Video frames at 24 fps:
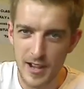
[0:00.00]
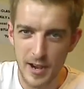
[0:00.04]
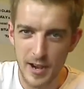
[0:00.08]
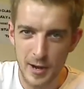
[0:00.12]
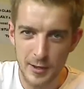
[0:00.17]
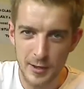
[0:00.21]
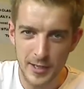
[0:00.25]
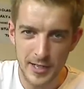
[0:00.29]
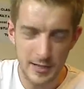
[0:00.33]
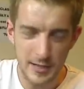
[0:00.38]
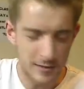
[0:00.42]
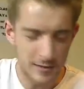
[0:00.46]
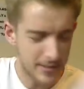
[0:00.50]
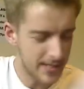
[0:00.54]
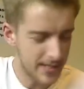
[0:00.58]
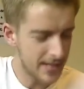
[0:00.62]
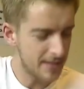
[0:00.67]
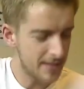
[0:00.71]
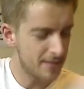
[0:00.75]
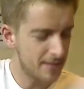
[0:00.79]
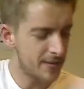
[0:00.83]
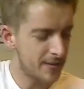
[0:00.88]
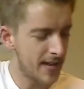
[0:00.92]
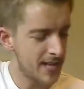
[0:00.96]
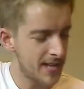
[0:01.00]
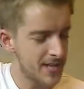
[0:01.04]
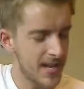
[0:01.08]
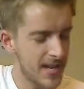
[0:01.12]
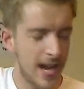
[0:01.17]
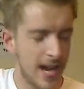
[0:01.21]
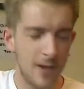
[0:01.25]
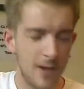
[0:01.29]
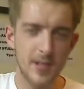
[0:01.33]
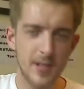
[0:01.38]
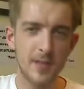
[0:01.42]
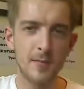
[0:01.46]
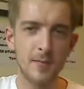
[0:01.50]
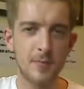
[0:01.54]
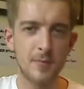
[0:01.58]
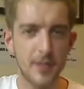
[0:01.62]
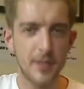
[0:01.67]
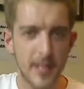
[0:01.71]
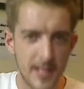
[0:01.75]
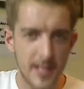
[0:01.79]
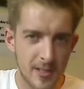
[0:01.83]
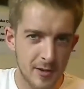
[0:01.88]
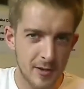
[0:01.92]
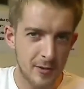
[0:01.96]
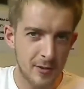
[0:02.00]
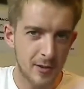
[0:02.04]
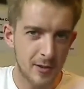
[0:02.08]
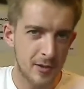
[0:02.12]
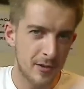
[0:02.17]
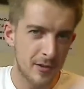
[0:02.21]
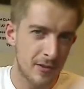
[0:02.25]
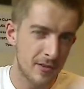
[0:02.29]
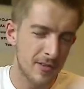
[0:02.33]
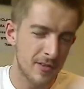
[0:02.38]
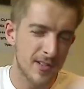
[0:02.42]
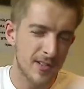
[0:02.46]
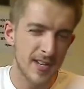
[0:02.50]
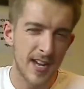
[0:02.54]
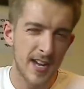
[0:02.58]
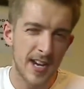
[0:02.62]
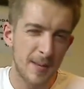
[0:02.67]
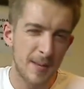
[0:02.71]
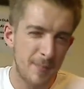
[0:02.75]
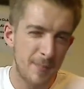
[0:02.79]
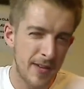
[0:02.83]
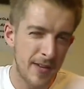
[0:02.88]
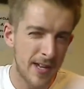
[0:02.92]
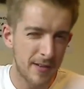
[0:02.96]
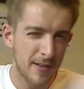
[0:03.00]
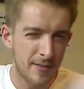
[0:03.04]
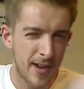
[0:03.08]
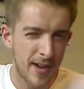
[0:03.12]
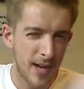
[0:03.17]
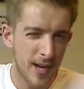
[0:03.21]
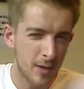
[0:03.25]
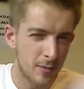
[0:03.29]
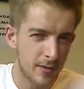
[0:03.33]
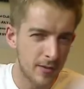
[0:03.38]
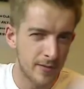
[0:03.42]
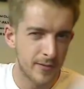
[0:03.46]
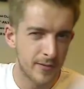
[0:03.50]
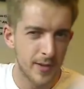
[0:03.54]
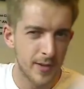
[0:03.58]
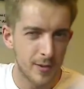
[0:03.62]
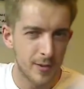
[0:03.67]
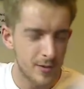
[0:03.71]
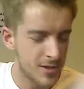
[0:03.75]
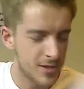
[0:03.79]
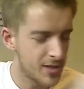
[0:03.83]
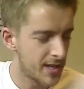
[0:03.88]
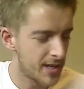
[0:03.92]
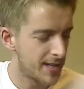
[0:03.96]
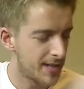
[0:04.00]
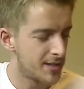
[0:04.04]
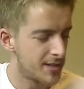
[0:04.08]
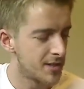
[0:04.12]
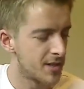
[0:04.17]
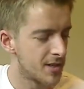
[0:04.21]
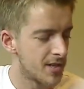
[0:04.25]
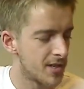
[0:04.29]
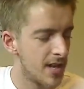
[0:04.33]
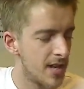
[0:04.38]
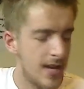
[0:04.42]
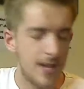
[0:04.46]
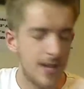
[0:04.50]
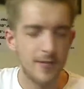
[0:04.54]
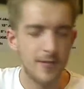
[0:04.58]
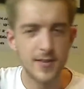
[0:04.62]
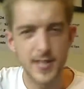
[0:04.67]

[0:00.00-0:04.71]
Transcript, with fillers: Okie dokie, that's how to play your chords and a bit of help with those changes.